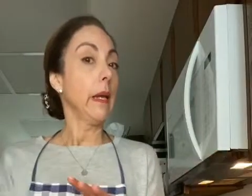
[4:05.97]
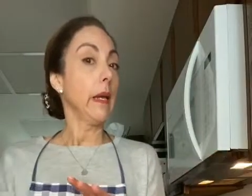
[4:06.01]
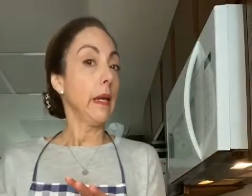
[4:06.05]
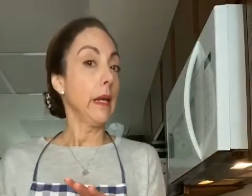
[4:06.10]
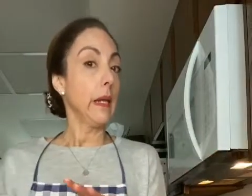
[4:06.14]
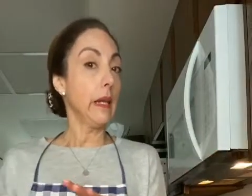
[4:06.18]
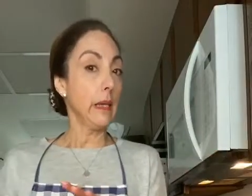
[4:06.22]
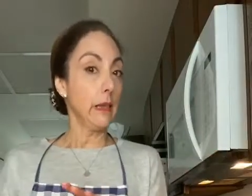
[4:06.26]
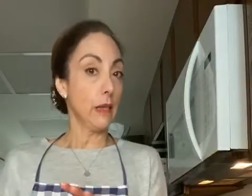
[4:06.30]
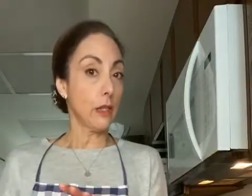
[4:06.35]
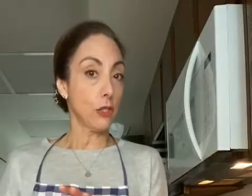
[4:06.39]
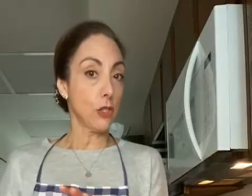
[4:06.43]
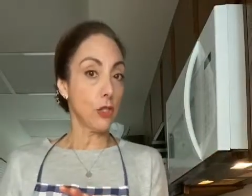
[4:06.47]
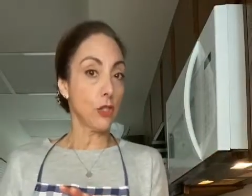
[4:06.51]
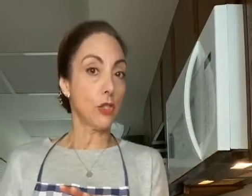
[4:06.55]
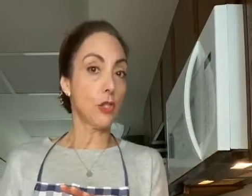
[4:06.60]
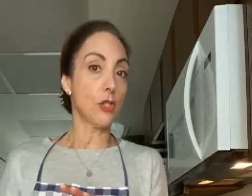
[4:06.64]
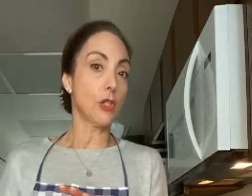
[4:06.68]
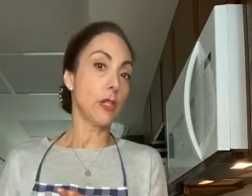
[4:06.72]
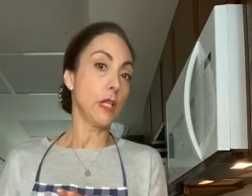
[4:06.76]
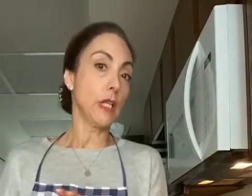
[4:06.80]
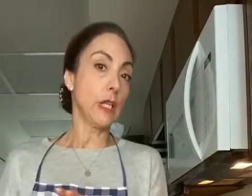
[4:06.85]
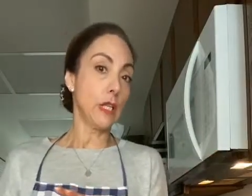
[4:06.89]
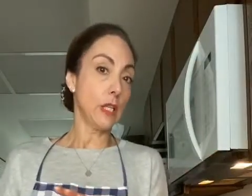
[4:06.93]
in
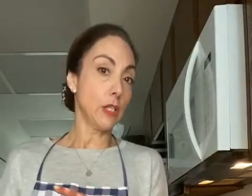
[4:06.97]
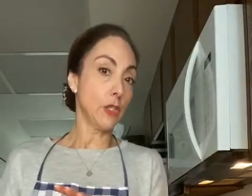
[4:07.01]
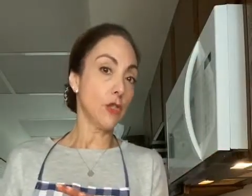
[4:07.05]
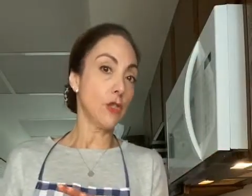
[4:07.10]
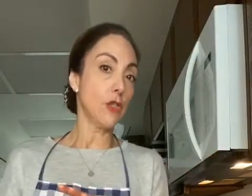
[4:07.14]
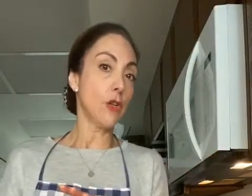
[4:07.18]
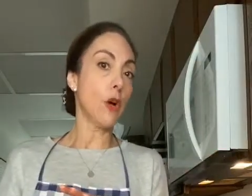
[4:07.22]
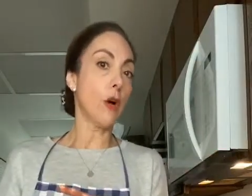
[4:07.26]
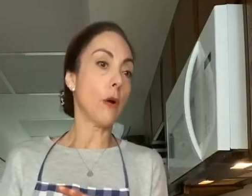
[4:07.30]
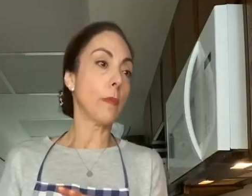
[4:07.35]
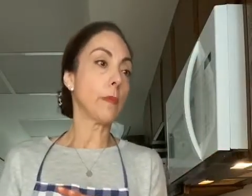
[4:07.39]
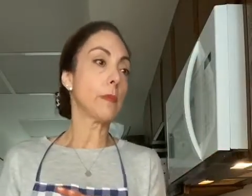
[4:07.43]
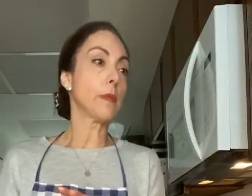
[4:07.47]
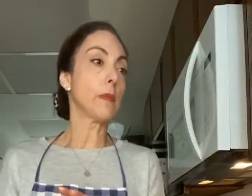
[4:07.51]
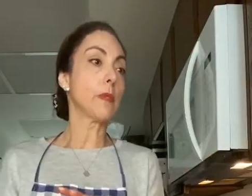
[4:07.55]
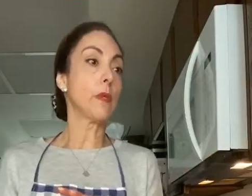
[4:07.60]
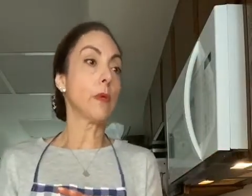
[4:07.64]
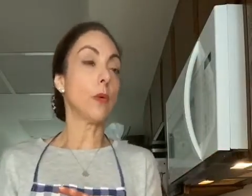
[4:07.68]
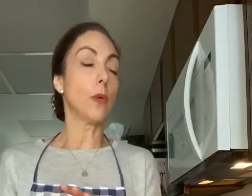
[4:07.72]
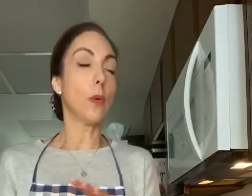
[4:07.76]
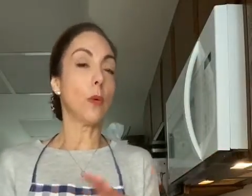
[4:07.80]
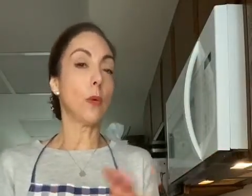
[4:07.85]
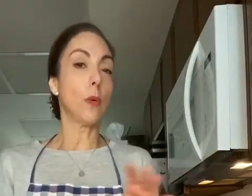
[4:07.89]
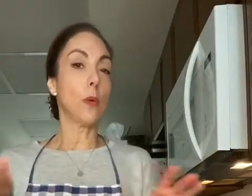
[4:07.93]
the shops
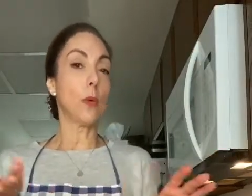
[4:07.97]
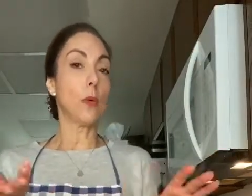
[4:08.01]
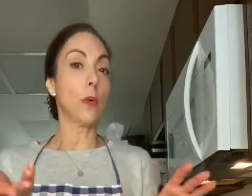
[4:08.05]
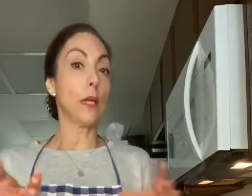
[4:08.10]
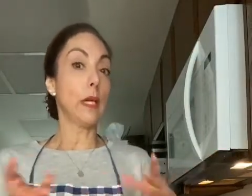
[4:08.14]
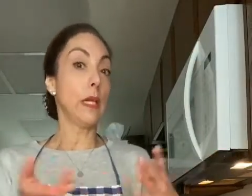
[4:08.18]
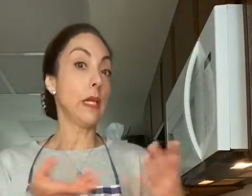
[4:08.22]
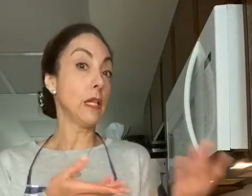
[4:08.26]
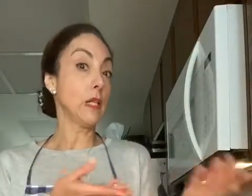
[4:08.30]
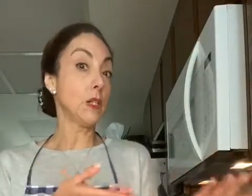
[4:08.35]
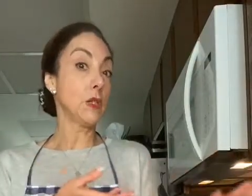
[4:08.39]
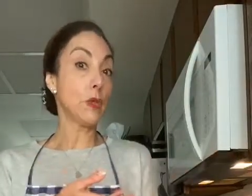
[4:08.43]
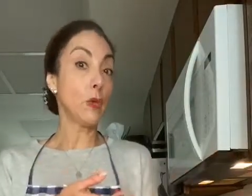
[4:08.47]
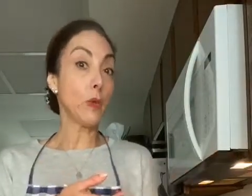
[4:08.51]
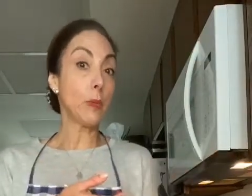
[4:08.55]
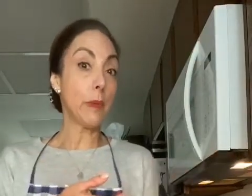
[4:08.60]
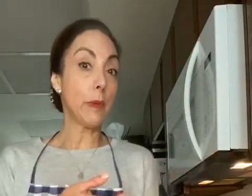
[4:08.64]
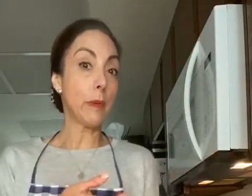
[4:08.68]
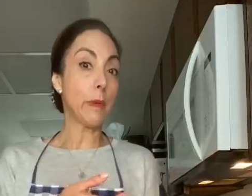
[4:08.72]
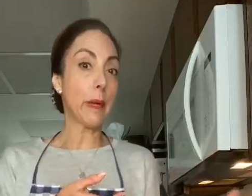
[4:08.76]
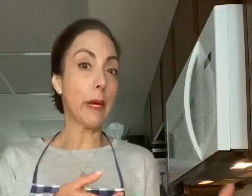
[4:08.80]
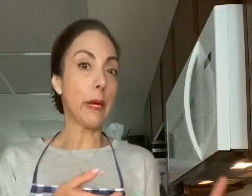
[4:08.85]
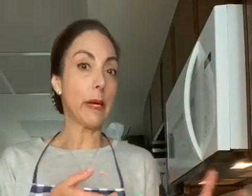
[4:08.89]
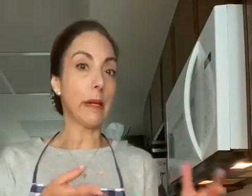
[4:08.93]
or in the
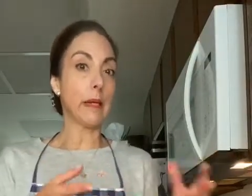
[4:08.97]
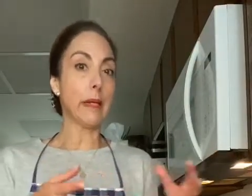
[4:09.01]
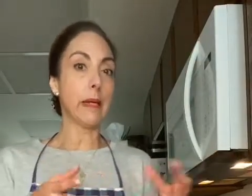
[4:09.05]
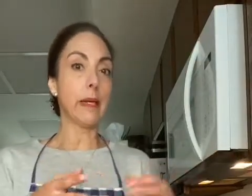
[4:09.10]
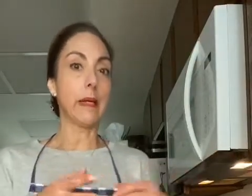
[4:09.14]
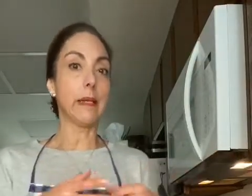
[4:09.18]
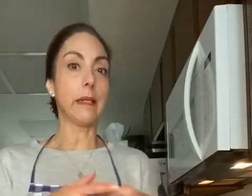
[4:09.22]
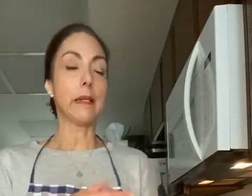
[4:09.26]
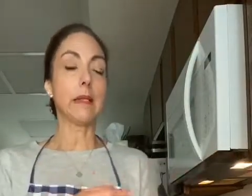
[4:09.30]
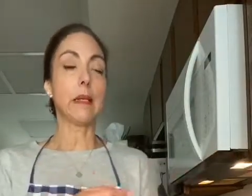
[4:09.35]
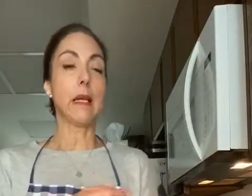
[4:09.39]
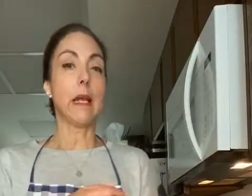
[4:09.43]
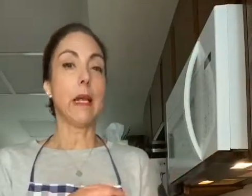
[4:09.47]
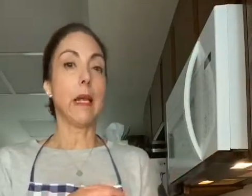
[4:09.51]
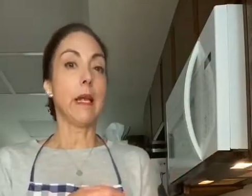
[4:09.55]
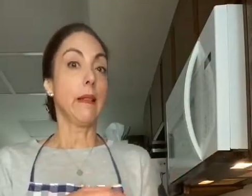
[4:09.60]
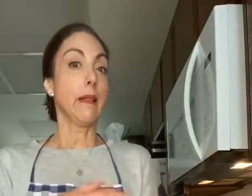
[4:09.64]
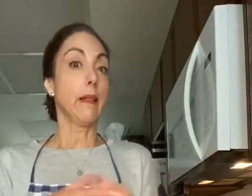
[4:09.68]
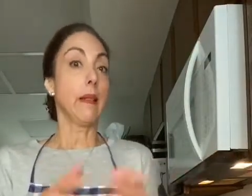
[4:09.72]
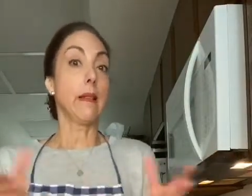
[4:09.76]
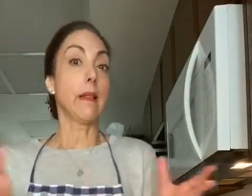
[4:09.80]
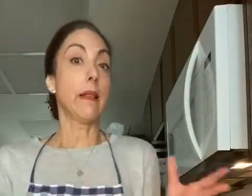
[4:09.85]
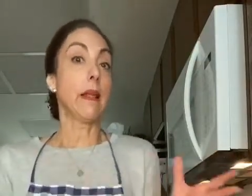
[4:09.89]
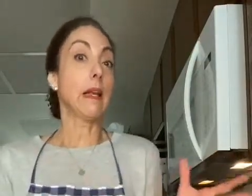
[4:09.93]
supermarket,
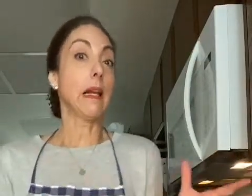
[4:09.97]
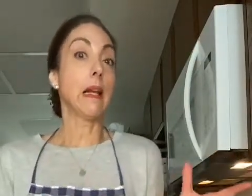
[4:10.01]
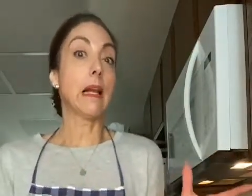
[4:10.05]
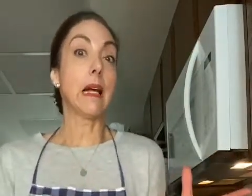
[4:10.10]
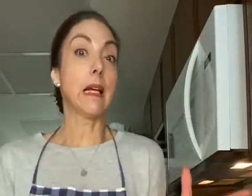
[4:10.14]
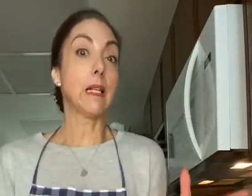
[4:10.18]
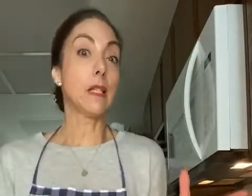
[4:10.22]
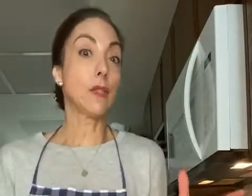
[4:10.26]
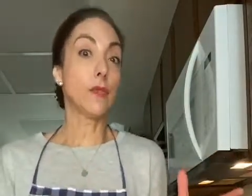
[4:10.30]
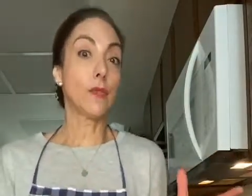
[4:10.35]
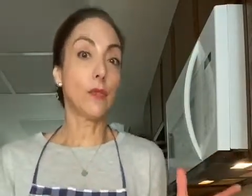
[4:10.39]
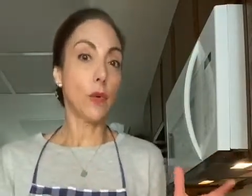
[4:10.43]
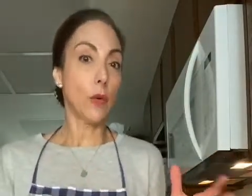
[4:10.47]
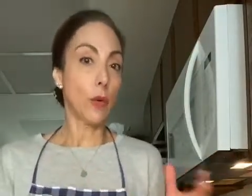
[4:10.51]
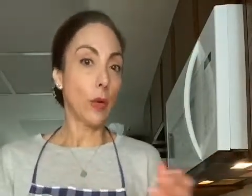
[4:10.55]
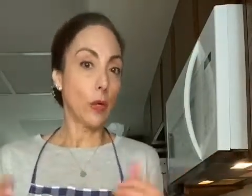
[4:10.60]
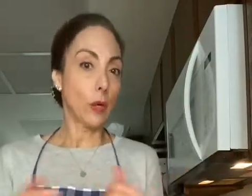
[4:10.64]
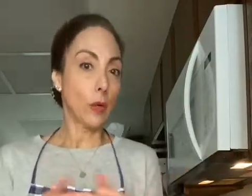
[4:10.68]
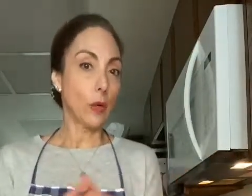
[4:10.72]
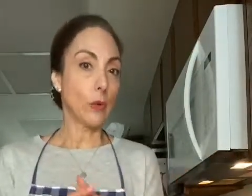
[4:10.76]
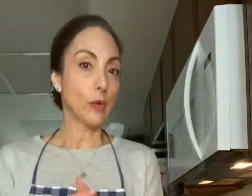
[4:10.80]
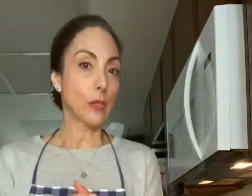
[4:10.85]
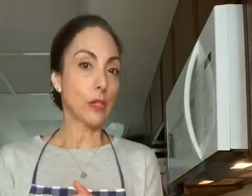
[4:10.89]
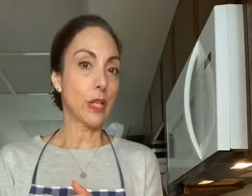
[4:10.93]
that they last for a
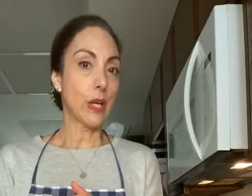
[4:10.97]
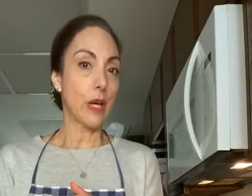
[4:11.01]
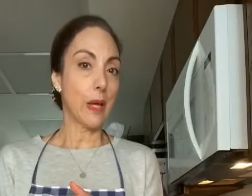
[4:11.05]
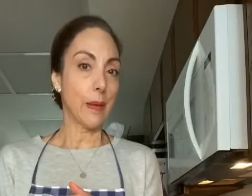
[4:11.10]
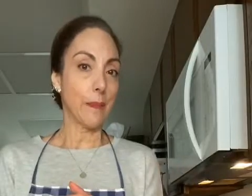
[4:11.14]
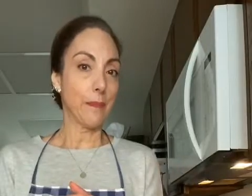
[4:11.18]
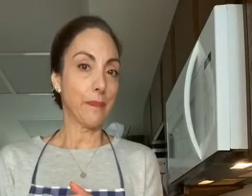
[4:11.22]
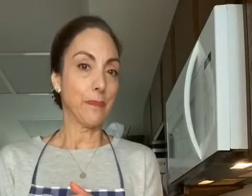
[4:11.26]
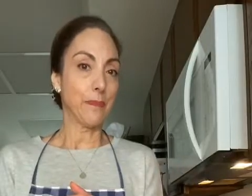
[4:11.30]
long time.